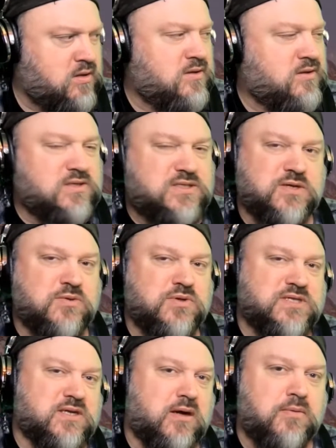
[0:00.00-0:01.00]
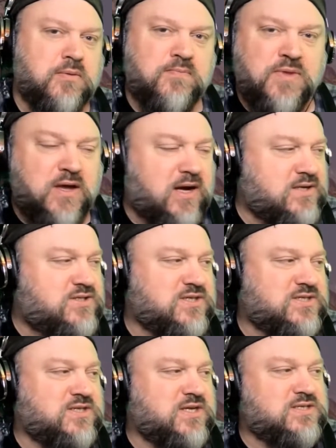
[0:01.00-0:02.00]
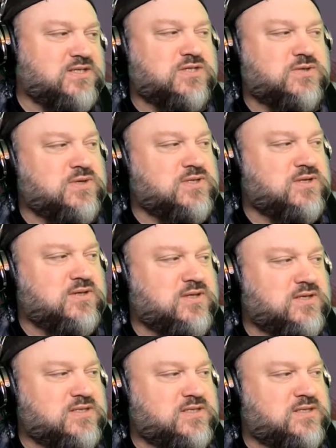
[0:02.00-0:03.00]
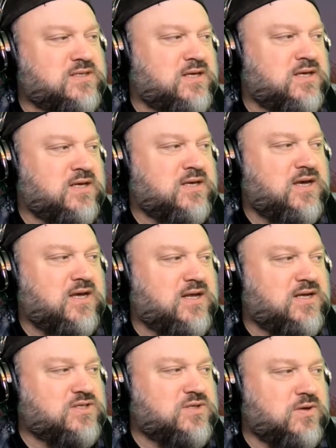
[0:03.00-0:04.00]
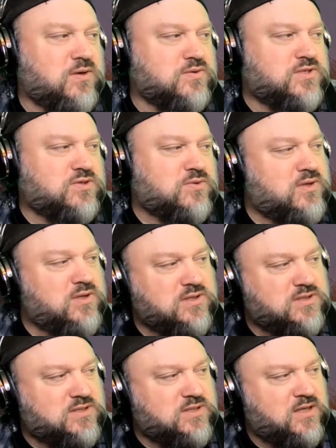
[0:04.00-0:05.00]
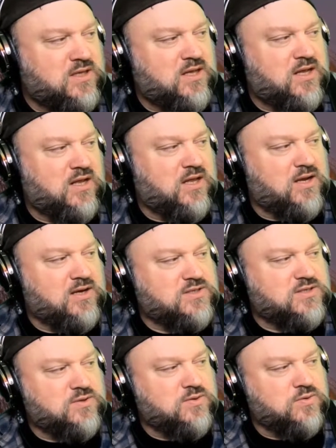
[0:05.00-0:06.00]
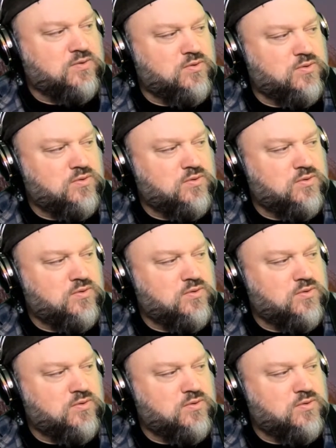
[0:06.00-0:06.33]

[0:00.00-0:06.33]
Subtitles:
Let's tune this up. I just changed the strings on this, and as you know, strings like to